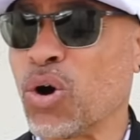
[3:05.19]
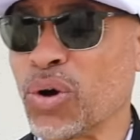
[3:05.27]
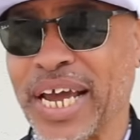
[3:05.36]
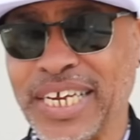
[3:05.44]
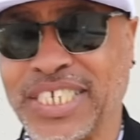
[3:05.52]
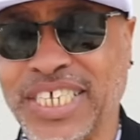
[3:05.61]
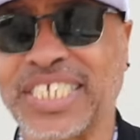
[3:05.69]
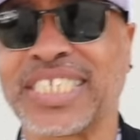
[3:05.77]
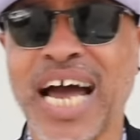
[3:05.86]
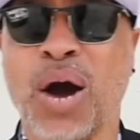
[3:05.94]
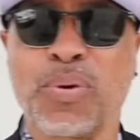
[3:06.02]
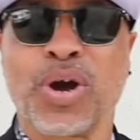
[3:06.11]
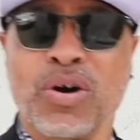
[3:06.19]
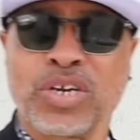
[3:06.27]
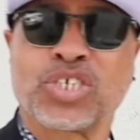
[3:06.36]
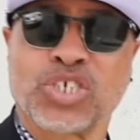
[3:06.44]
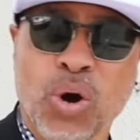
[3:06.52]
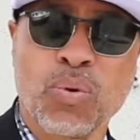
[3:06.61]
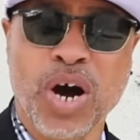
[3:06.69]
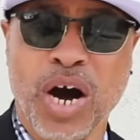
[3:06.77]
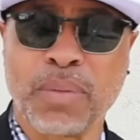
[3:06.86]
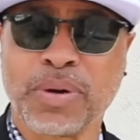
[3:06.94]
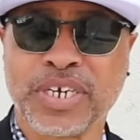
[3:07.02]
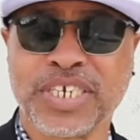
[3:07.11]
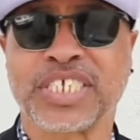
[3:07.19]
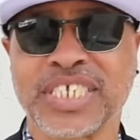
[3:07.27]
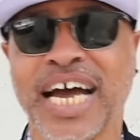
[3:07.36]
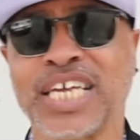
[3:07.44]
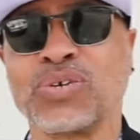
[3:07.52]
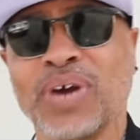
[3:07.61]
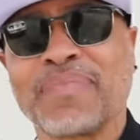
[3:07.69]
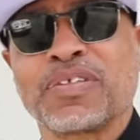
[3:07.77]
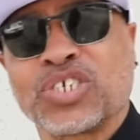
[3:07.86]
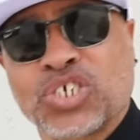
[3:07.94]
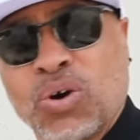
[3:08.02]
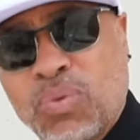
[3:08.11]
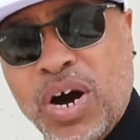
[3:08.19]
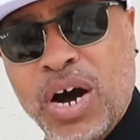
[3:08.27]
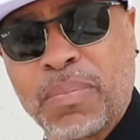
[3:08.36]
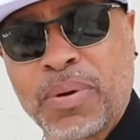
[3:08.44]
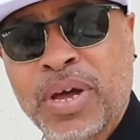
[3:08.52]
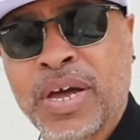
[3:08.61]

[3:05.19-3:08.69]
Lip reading: Okay, this is how we're going to show up. This is how you have to show up.